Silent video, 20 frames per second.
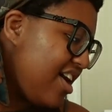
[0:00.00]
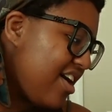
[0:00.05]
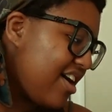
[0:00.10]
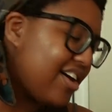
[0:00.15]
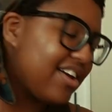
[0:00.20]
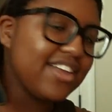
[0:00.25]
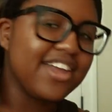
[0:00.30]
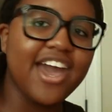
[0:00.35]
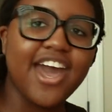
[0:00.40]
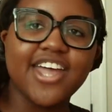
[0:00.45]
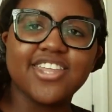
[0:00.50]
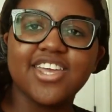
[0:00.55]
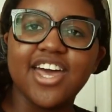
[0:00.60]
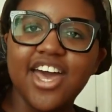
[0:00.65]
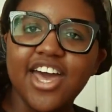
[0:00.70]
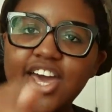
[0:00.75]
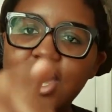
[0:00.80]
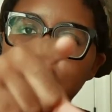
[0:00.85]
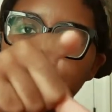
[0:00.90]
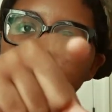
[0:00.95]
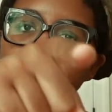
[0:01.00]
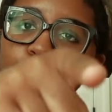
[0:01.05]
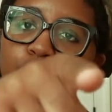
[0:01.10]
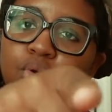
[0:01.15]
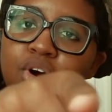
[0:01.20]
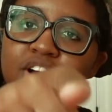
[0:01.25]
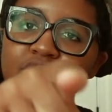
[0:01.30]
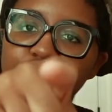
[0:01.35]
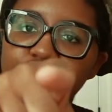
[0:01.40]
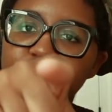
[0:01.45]
Again, you
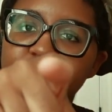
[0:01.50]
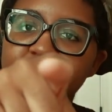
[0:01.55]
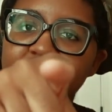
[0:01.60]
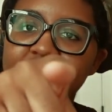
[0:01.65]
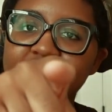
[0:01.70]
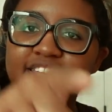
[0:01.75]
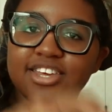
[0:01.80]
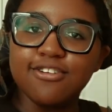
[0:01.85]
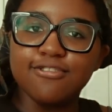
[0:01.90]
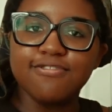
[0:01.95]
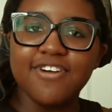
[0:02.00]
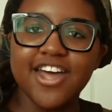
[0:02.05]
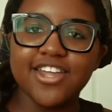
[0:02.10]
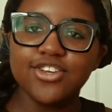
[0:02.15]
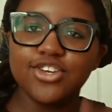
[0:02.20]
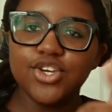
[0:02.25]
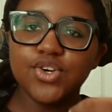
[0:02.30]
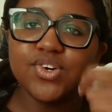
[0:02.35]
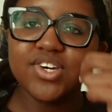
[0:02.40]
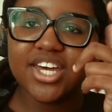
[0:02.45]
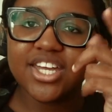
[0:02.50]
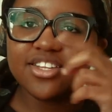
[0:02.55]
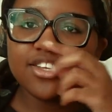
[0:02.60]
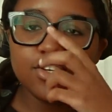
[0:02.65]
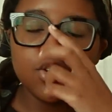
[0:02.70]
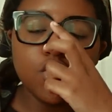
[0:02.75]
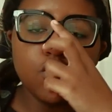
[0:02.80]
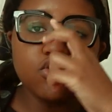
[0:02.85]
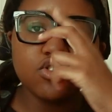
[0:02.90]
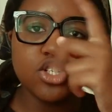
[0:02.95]
are creative, and you can
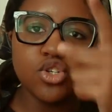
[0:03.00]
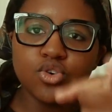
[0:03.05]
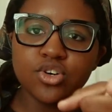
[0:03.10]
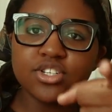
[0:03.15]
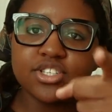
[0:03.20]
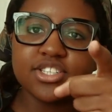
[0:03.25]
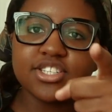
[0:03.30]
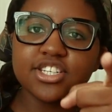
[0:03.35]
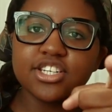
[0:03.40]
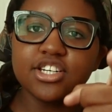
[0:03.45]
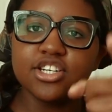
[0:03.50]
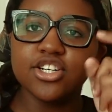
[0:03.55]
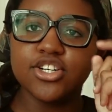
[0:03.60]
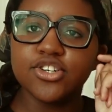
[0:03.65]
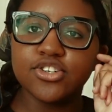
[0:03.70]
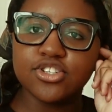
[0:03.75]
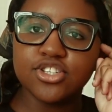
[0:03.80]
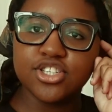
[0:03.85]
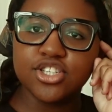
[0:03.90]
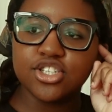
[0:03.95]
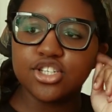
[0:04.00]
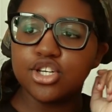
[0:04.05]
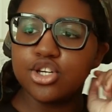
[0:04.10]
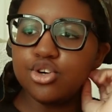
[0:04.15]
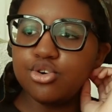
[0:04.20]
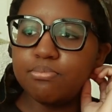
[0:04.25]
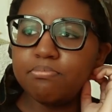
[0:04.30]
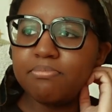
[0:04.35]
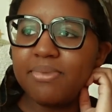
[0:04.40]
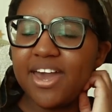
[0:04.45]
use your skills
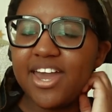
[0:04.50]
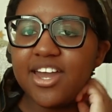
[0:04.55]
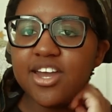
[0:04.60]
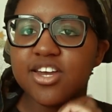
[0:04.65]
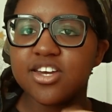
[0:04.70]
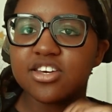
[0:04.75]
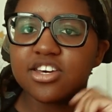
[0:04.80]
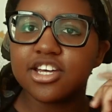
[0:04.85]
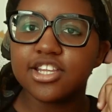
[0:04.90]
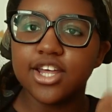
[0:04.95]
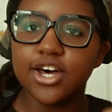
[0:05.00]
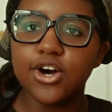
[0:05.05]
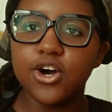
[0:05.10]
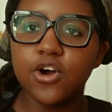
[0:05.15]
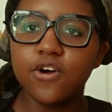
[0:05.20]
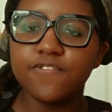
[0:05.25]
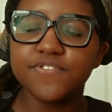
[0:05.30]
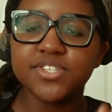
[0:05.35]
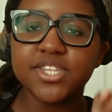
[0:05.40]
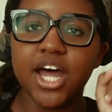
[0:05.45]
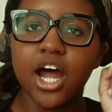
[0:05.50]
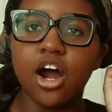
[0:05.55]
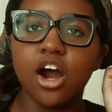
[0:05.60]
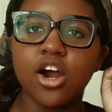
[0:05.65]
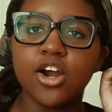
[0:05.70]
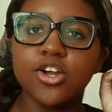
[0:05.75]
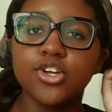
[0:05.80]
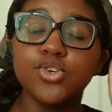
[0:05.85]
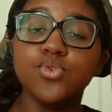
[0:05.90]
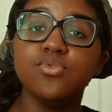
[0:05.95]
to make clothes that
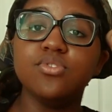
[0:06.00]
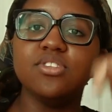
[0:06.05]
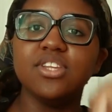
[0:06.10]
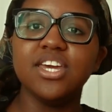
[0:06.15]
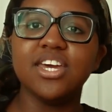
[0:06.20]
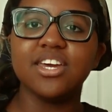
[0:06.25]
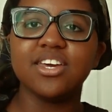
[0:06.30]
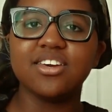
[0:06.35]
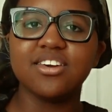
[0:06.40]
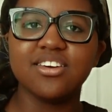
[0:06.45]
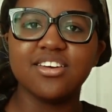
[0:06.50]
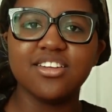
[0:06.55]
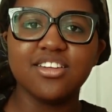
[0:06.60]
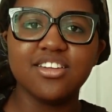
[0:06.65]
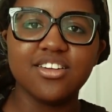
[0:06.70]
are unique.